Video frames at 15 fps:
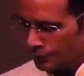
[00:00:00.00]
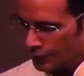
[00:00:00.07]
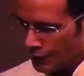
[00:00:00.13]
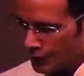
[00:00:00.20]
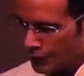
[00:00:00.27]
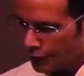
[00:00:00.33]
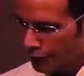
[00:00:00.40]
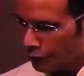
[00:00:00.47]

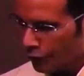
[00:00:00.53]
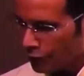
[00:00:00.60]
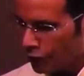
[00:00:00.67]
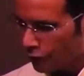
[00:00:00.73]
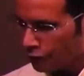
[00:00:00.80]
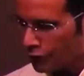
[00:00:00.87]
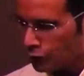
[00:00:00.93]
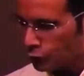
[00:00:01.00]
in one
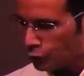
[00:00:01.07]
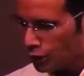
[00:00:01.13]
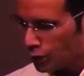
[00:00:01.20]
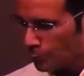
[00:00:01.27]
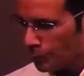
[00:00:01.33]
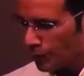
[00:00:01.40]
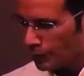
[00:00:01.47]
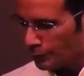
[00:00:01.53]
of the two
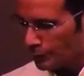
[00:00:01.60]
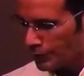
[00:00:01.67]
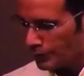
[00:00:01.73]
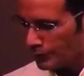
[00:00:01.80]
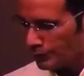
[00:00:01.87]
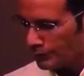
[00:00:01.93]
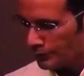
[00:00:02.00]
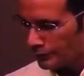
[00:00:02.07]

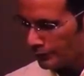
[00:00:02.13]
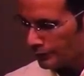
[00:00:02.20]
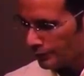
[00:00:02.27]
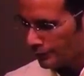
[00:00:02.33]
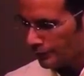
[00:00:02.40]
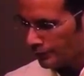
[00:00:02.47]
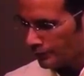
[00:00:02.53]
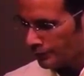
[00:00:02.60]
compartments,
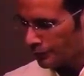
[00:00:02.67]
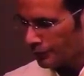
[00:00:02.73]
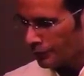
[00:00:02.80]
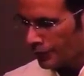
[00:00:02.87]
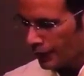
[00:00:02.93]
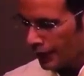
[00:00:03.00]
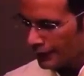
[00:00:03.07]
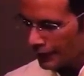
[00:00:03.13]
and